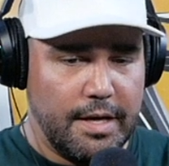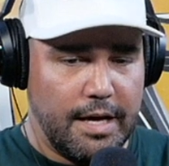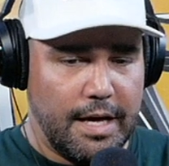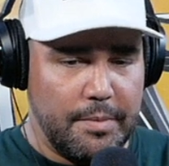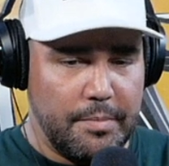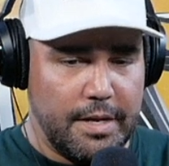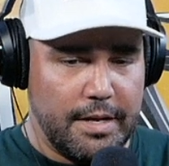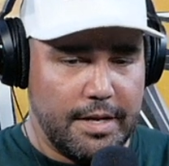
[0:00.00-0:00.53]

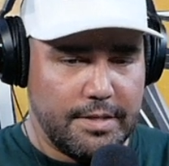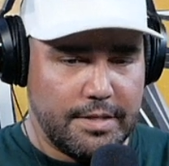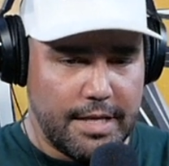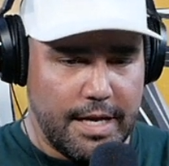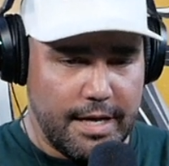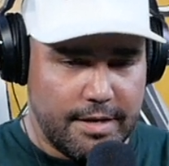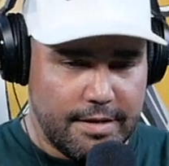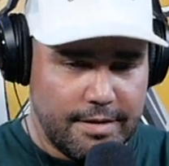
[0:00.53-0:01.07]
I mean, it's
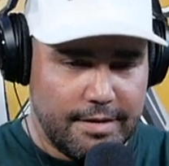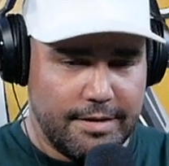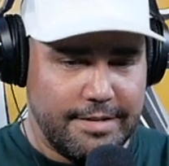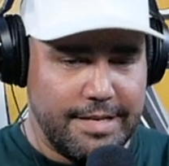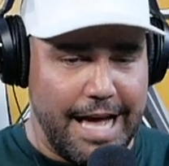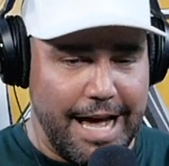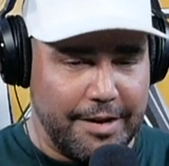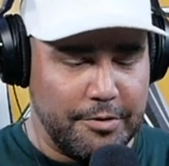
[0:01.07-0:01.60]
like a
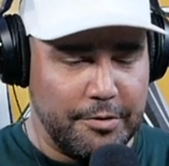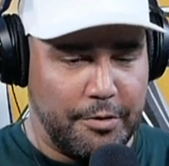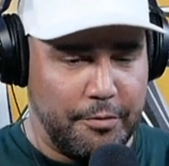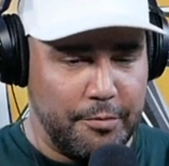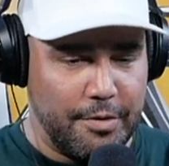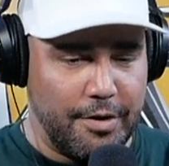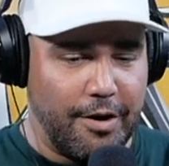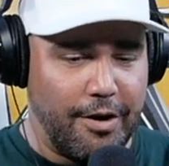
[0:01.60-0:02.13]
dagger
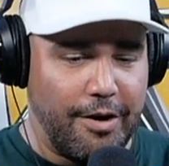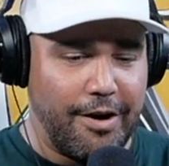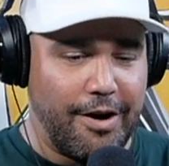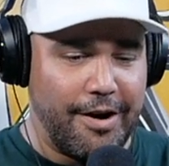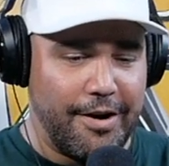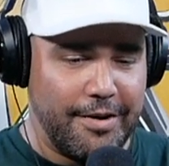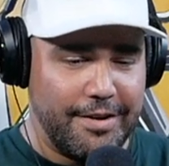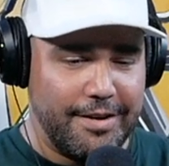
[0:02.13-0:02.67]
through the
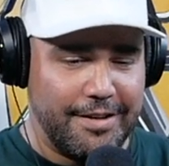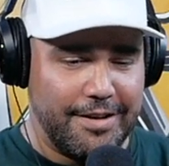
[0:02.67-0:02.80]
heart